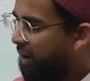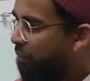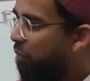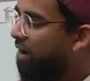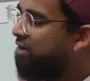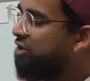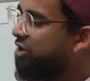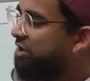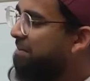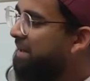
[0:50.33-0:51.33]
What
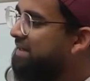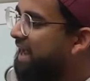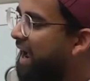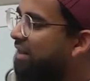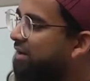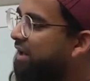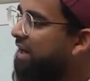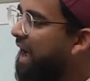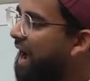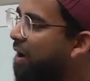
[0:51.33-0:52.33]
should the mentality
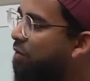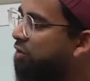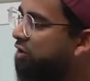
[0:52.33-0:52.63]
and how